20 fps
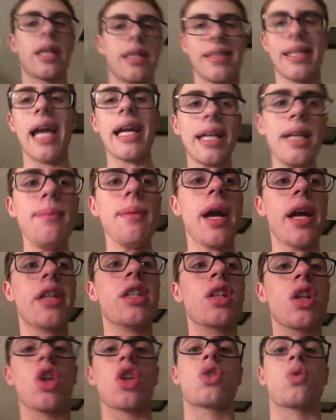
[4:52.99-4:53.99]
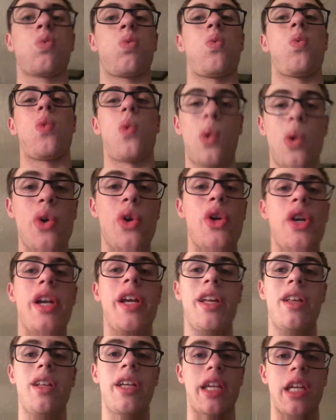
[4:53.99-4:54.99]
because that game actually looks
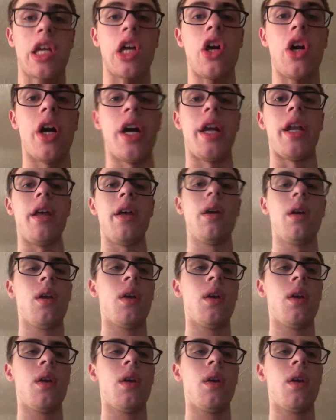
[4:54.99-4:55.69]
really good.